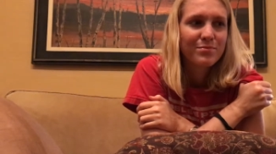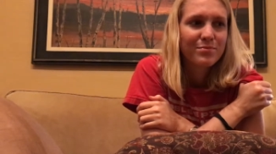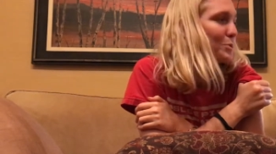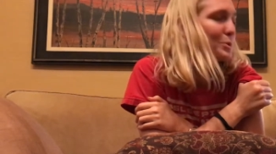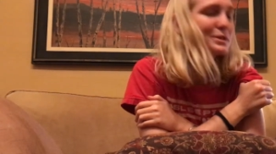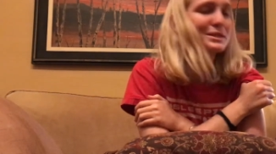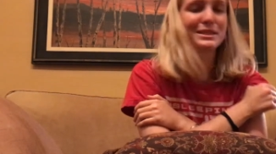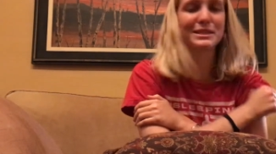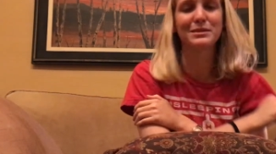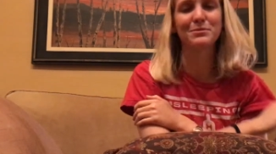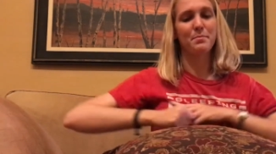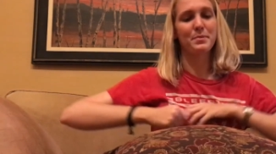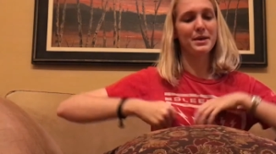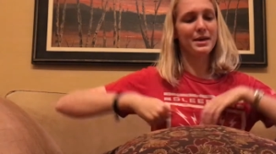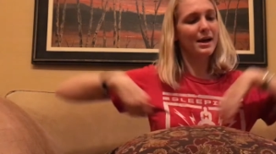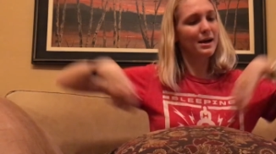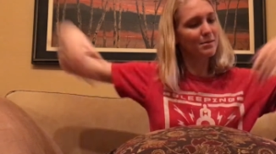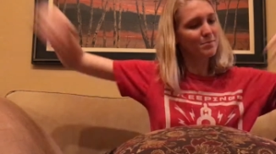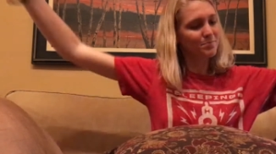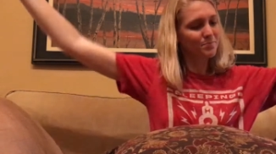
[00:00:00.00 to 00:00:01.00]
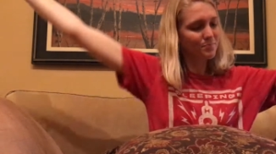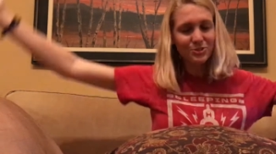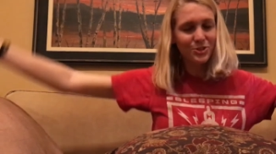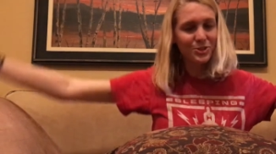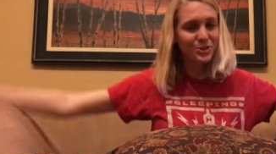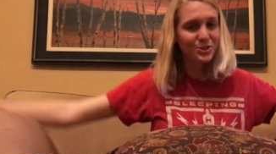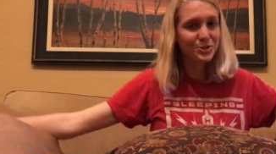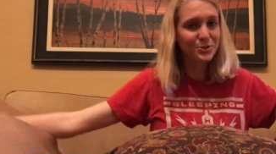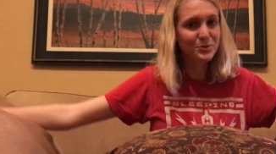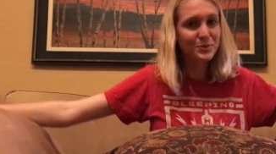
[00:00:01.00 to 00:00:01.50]
We'll see. But yeah,
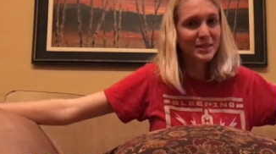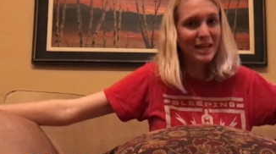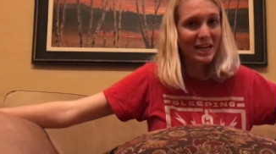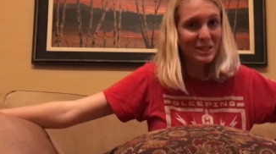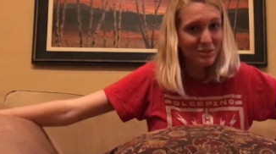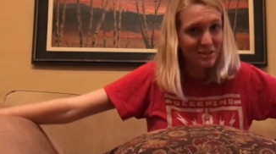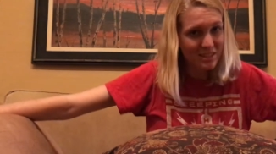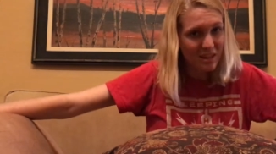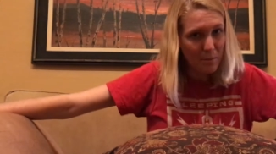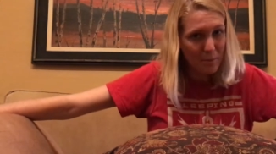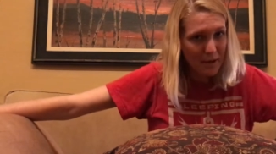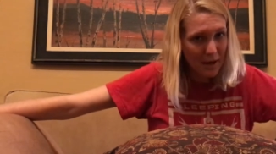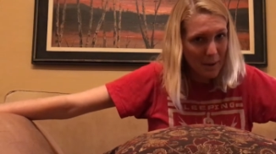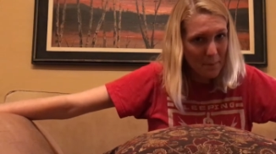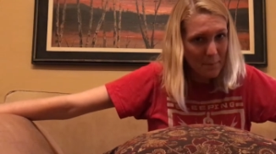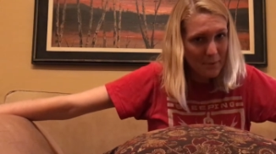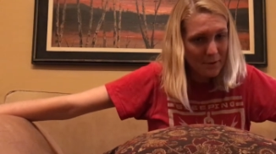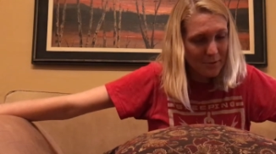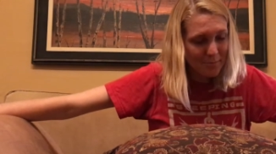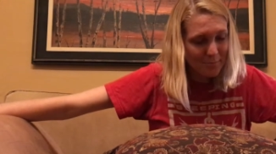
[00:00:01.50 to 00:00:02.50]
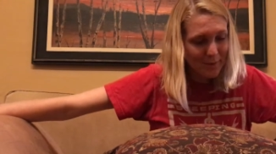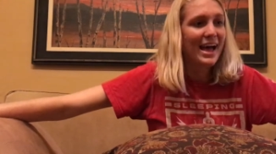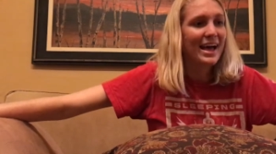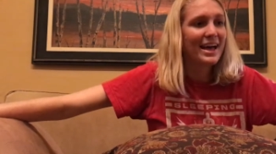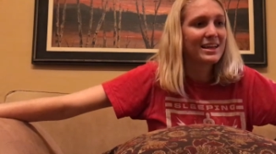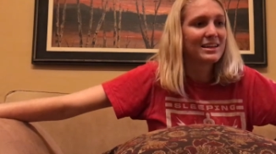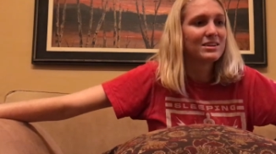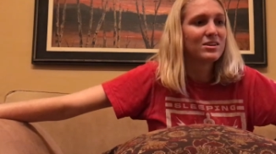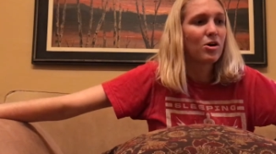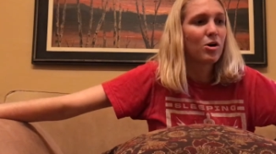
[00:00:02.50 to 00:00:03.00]
so that's what's coming up.
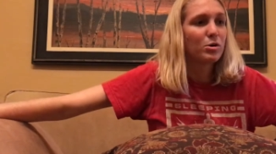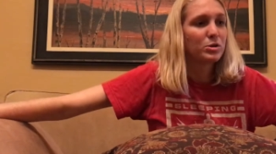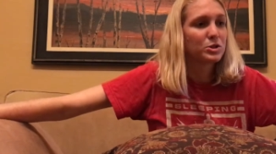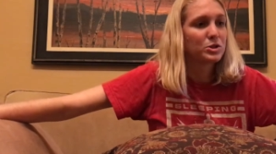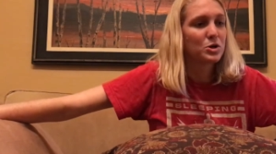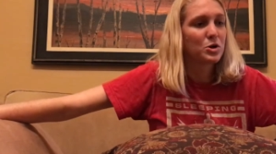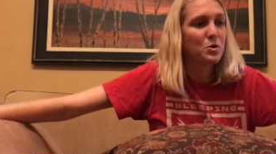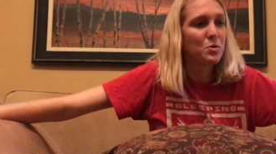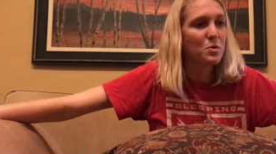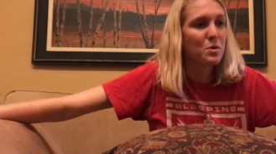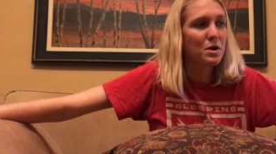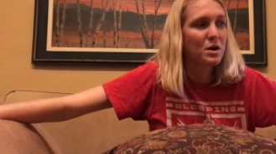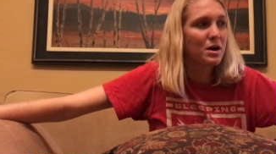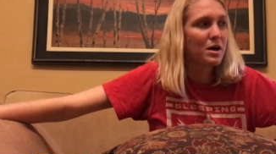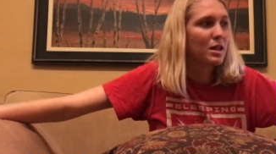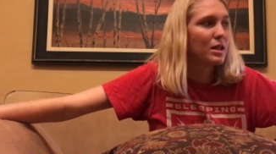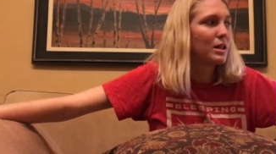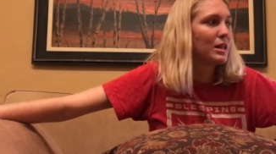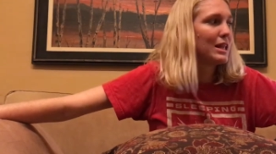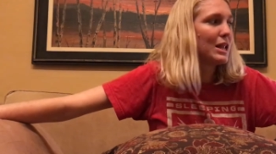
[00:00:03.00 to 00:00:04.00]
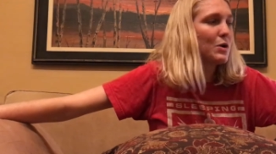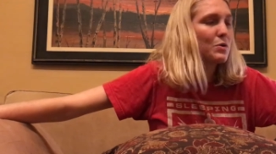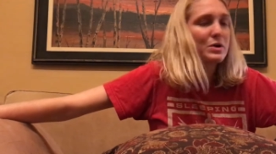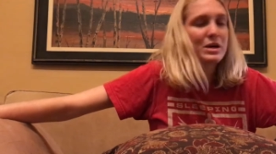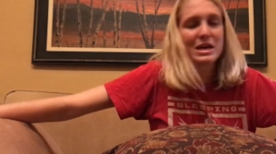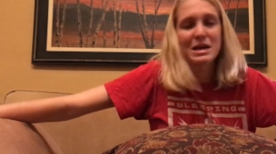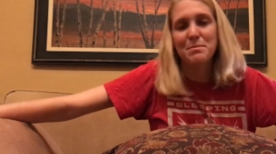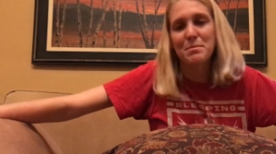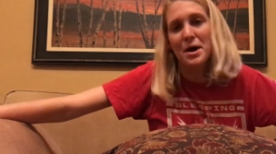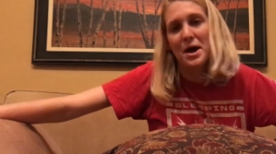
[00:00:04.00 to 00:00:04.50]
And also,
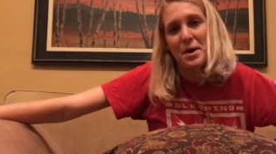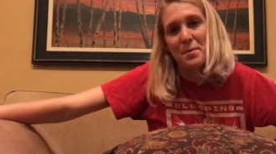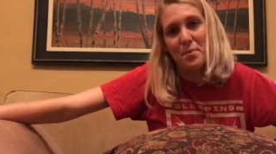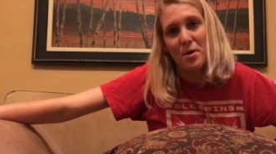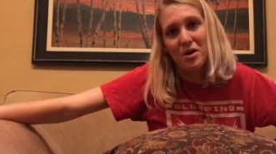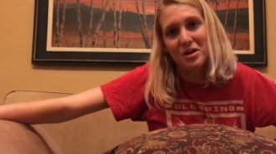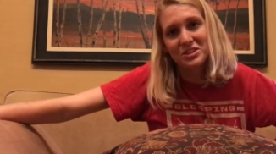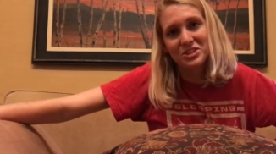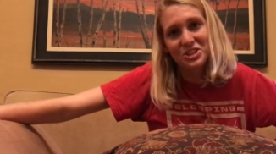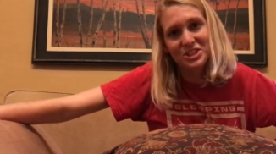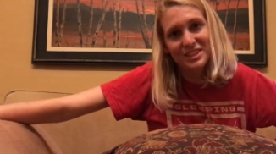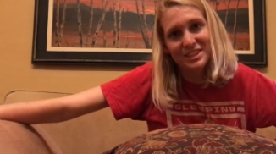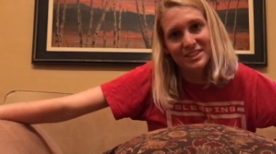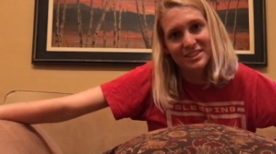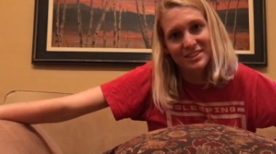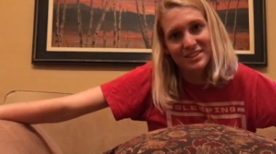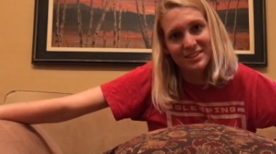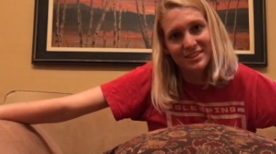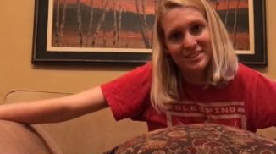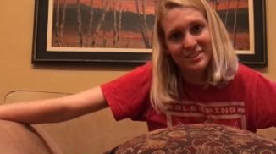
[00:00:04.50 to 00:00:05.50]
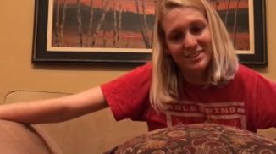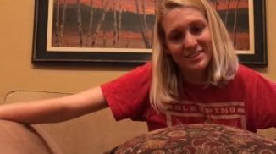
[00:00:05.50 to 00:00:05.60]
low-key, my apologies.